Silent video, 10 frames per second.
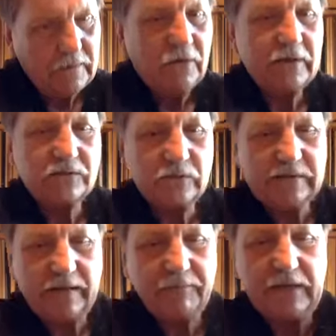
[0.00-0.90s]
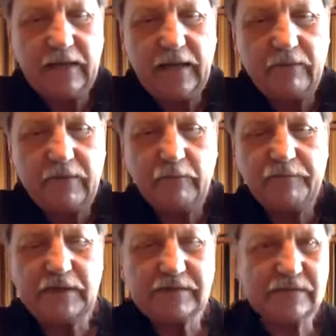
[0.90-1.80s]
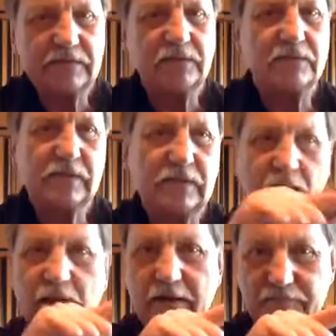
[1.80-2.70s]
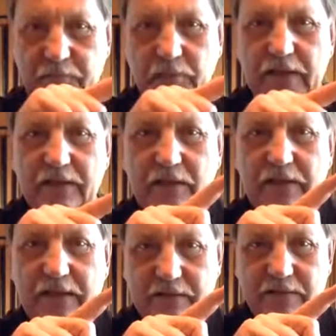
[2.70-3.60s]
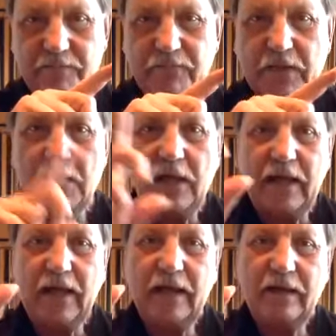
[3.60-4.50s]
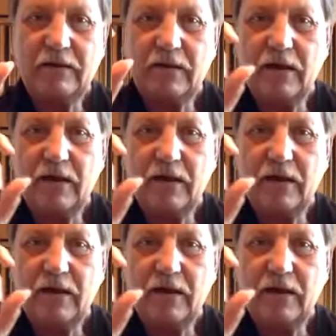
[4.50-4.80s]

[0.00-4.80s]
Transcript: Okay, so what's happening now? Now we've got Stills in the left playing a lead, and